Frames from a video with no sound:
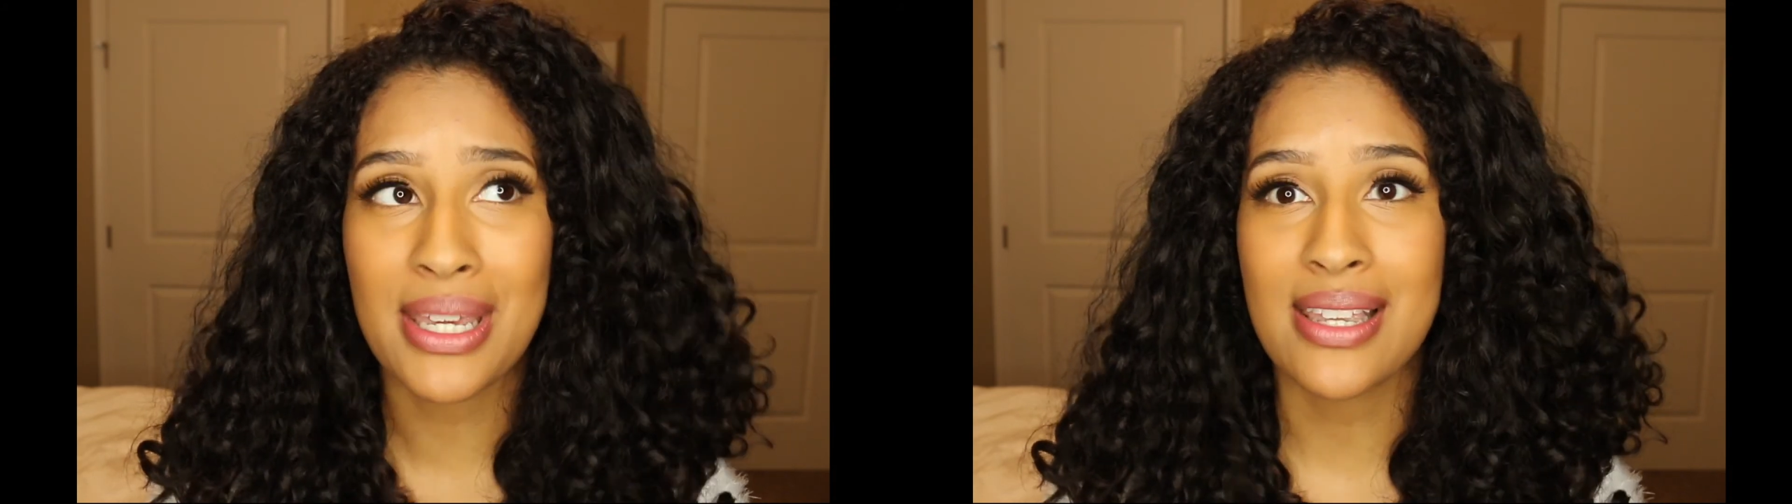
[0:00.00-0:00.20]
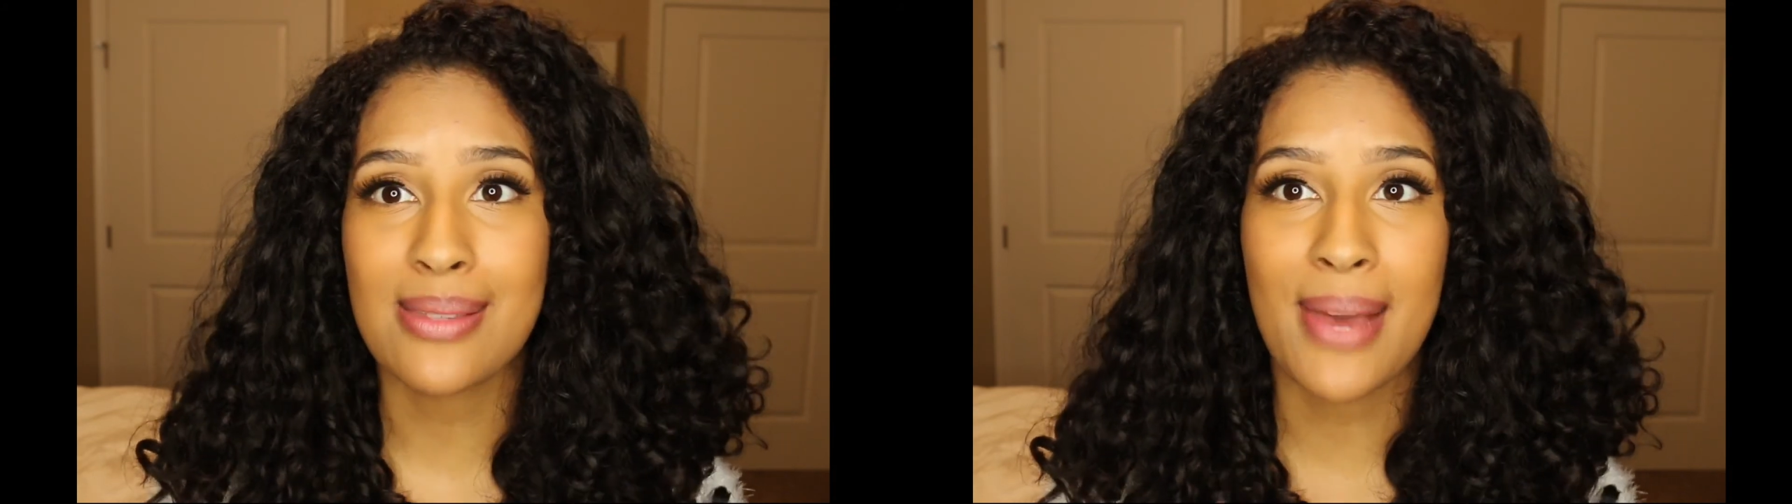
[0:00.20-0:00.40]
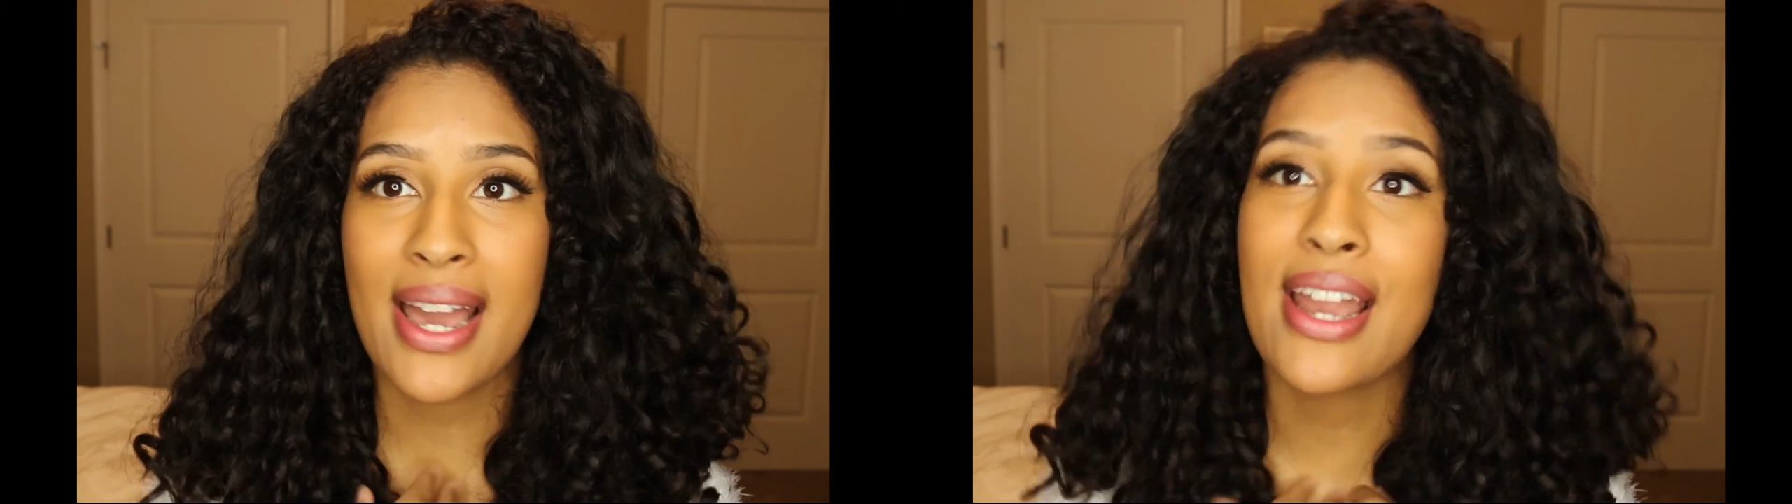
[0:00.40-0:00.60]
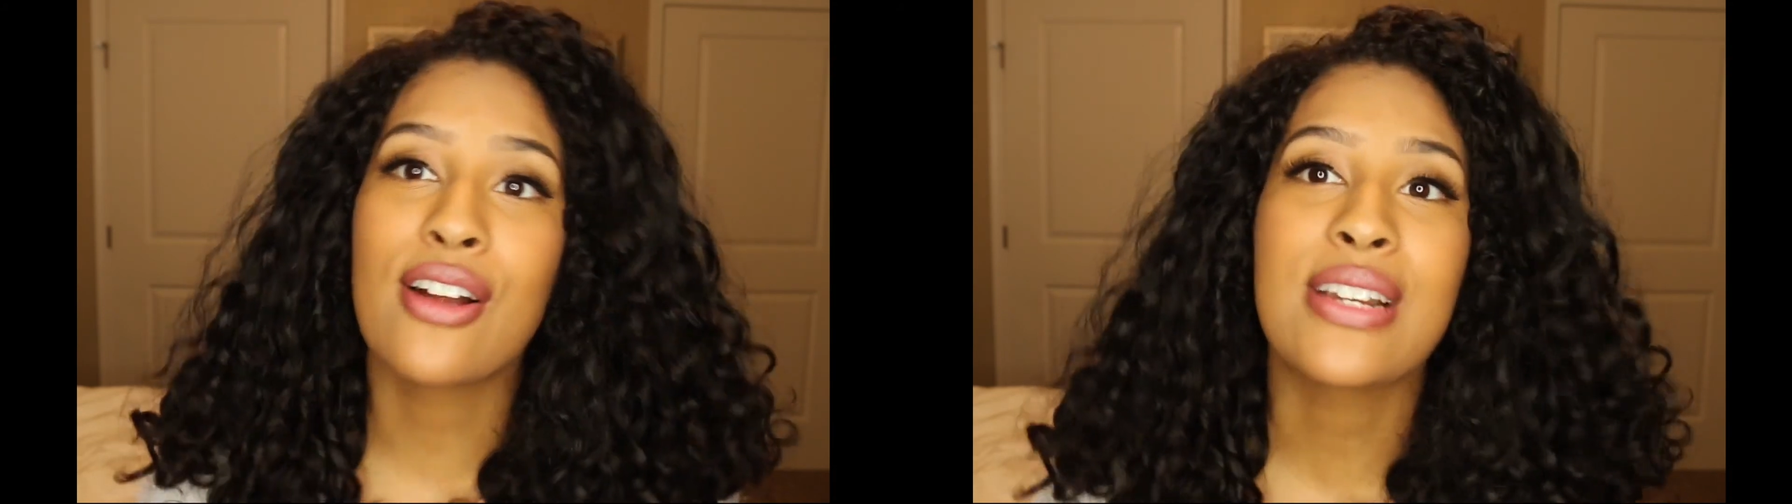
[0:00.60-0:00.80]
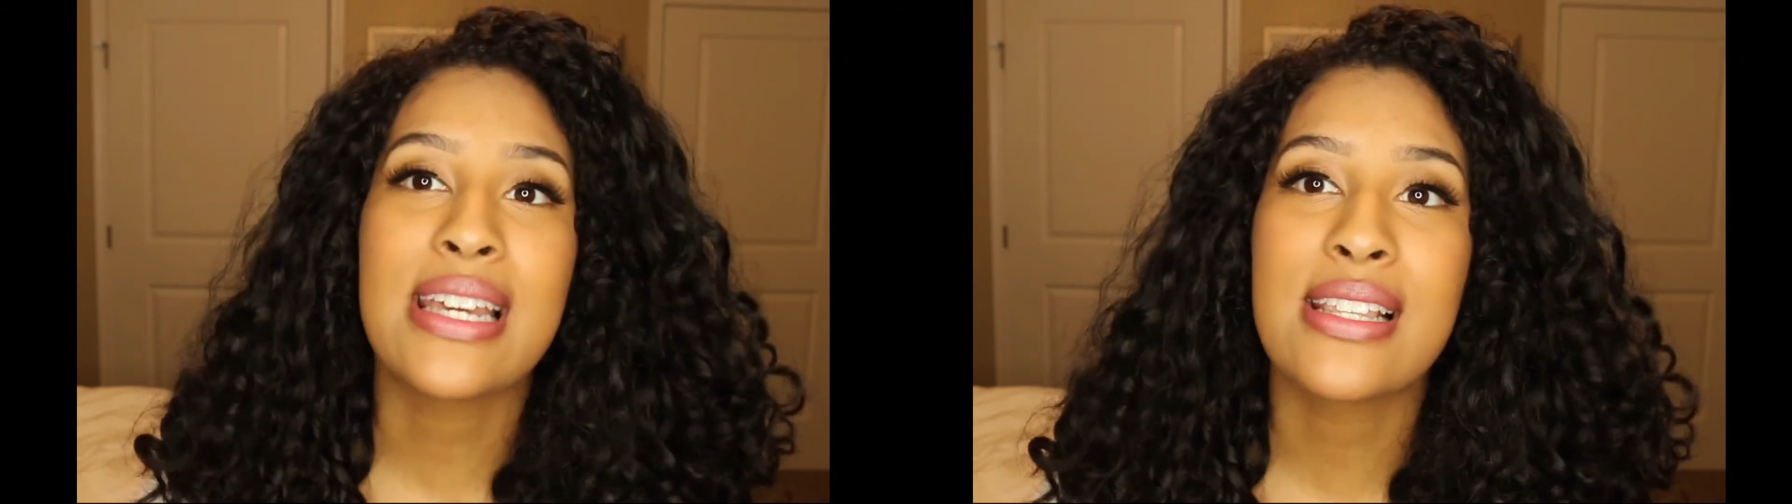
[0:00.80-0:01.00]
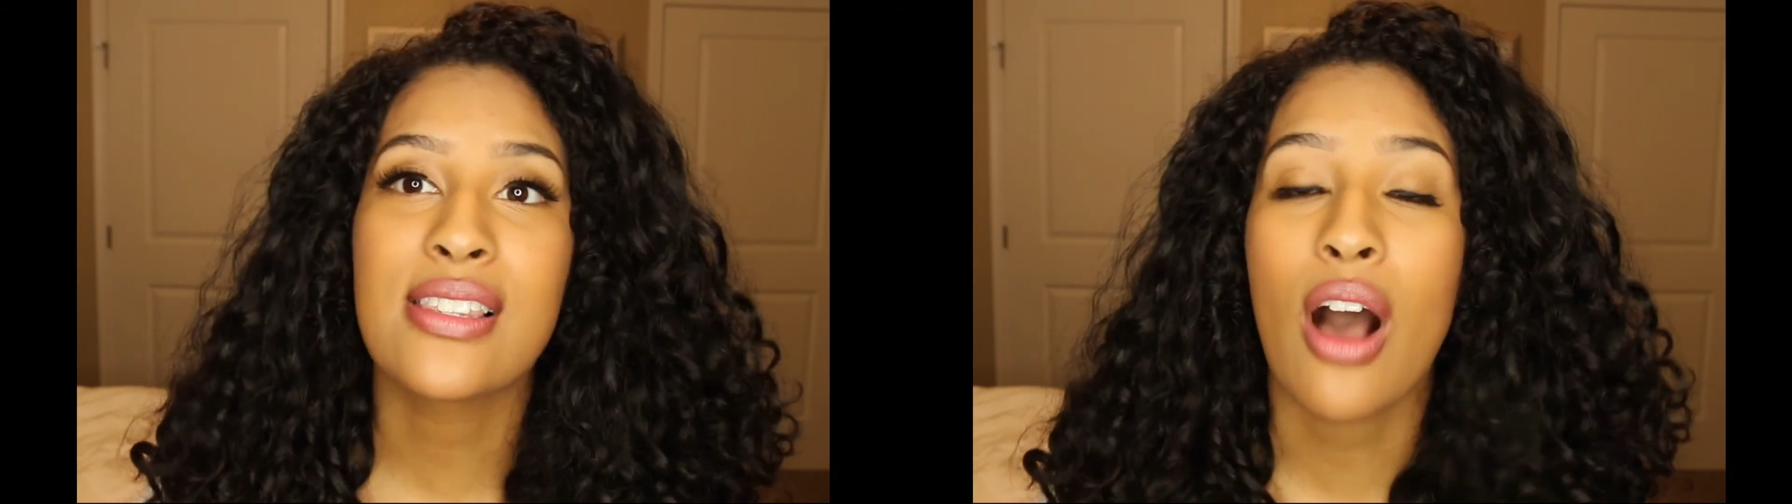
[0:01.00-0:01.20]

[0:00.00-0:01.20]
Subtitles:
because my hair needs